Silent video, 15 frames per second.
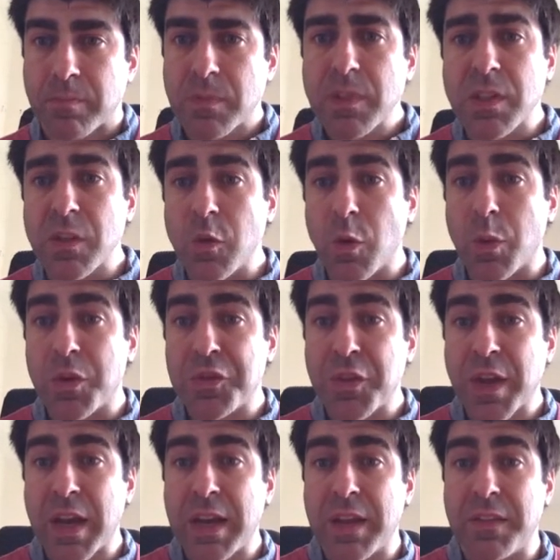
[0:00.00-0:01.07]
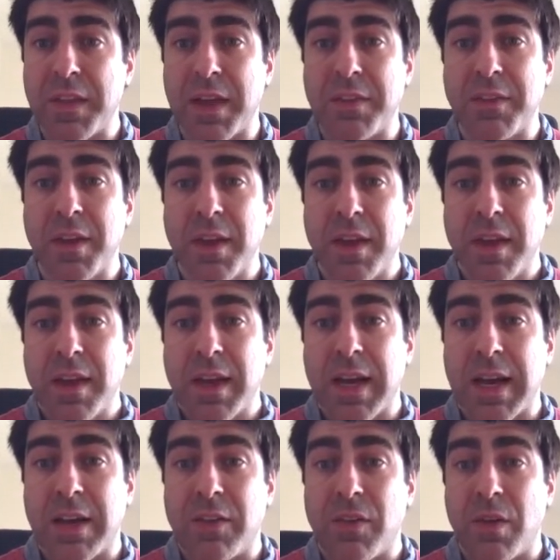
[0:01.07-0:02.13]
So a scanner that
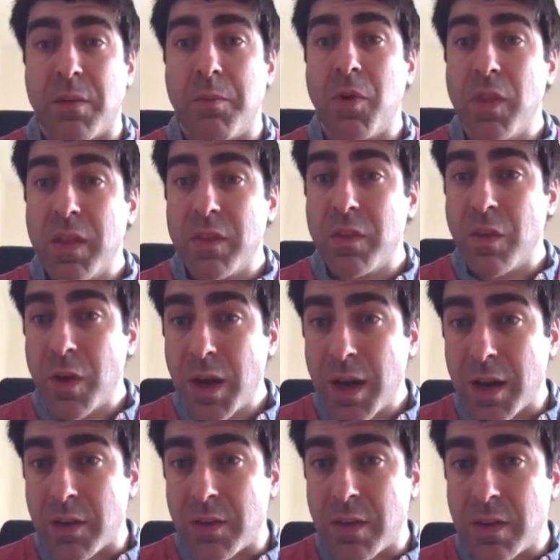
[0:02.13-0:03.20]
has more than twice